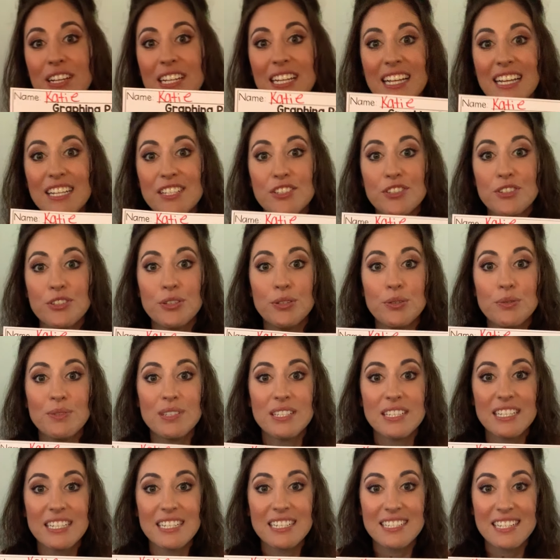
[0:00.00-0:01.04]
right, it has 2
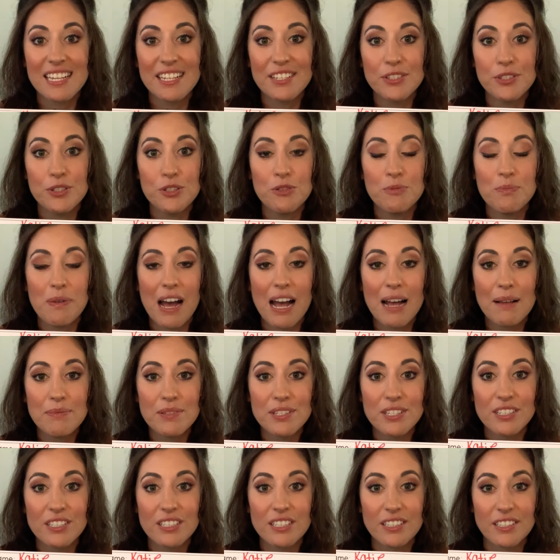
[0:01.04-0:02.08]
sticks and 2
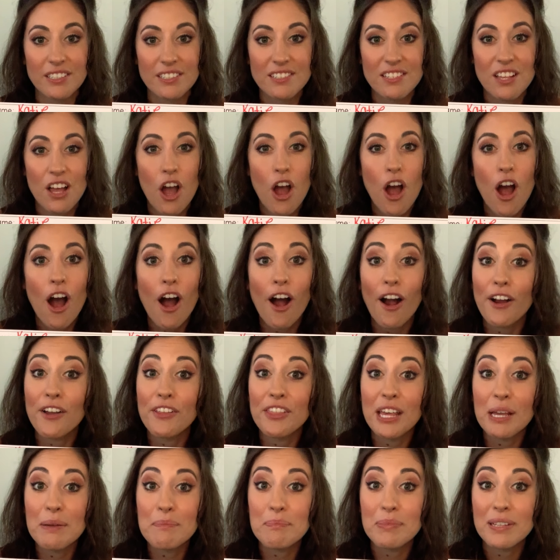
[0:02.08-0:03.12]
popsicles. Are
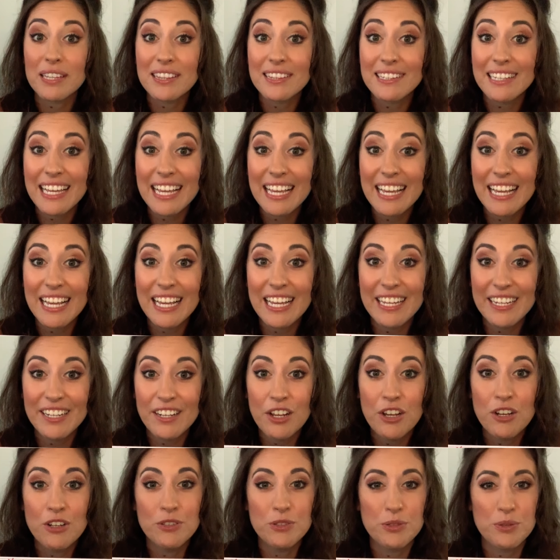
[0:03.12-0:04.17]
they plain?
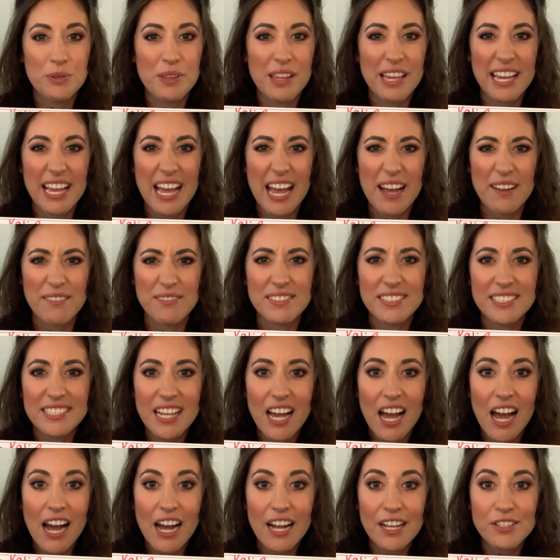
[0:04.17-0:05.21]
Do they have
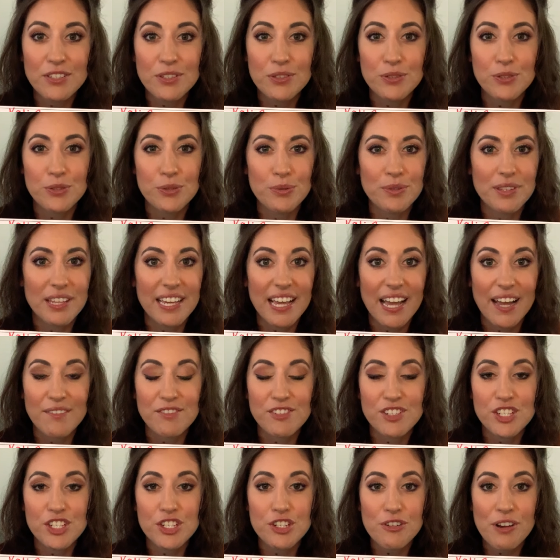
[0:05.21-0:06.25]
dots? Do they have
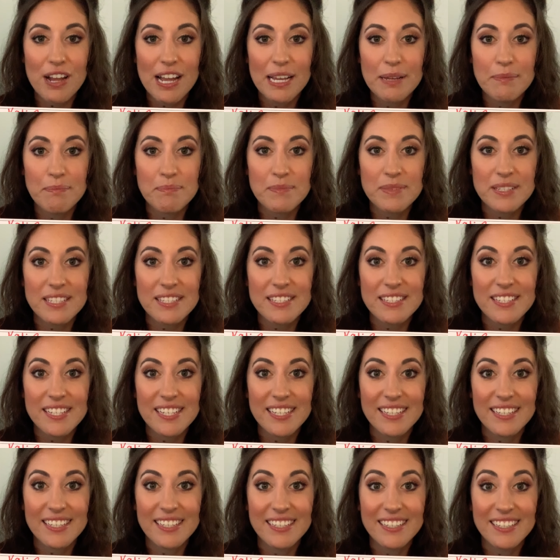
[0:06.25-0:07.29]
stripes?
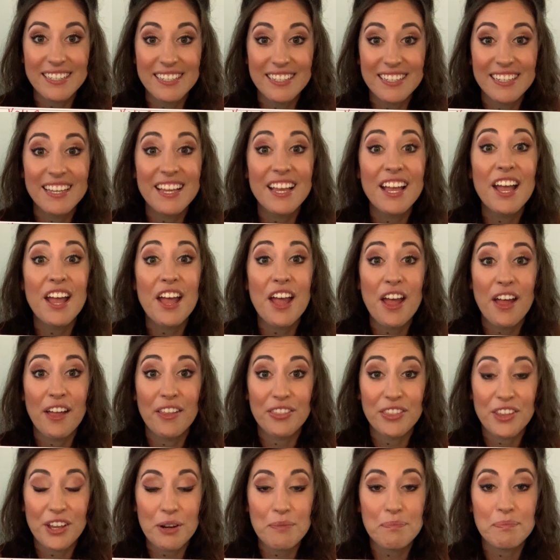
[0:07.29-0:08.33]

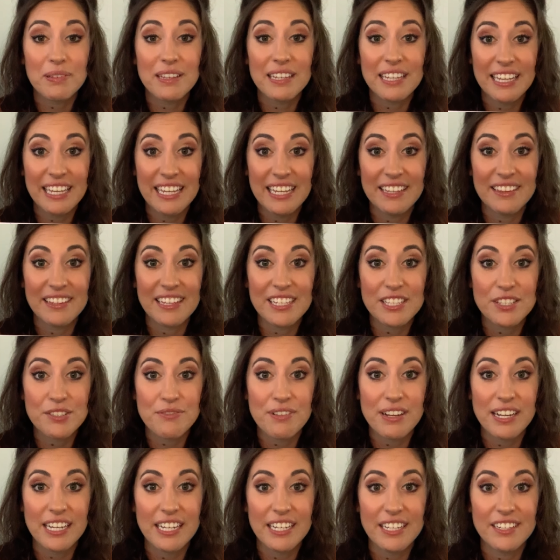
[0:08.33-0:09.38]
They're plain, that's
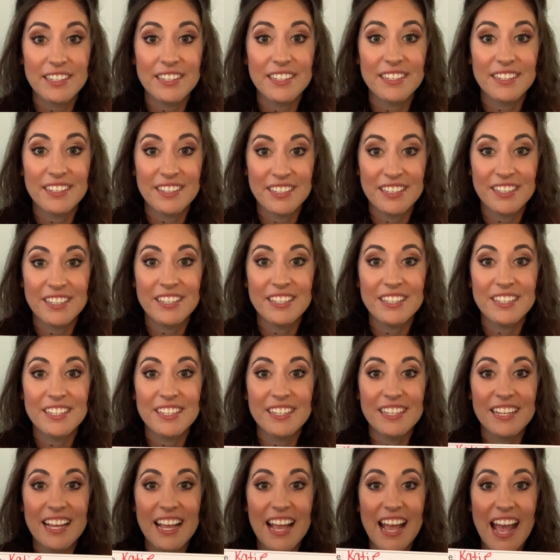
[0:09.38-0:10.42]
right.
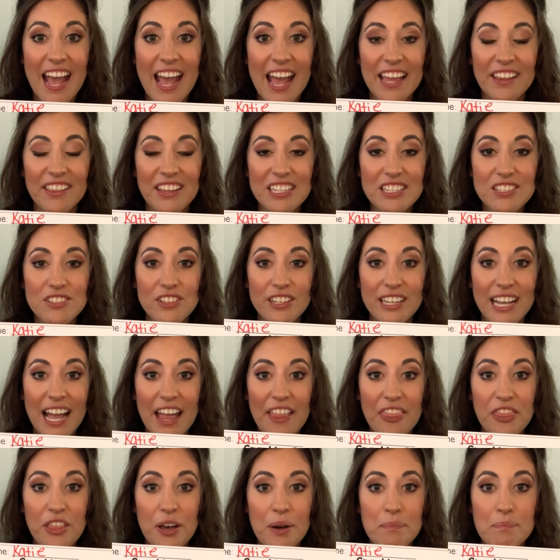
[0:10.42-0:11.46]
And let's look
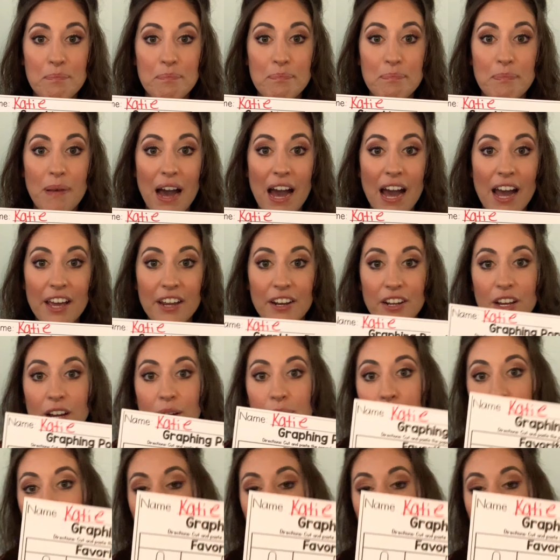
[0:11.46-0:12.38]
at the bottom,